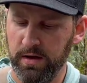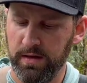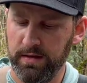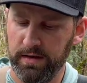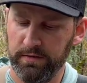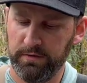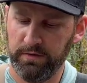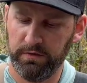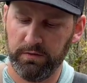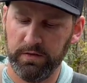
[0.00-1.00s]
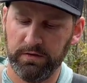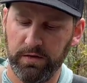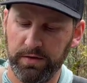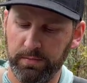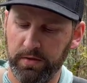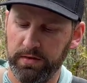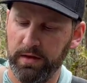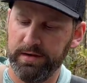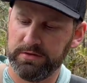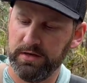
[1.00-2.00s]
and that is to squeeze out the
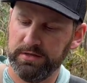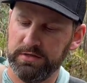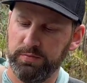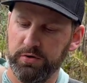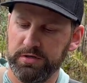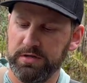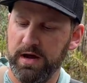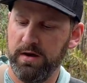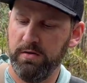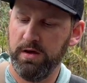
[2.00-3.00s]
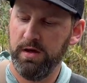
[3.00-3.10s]
bloodline. So I just push down,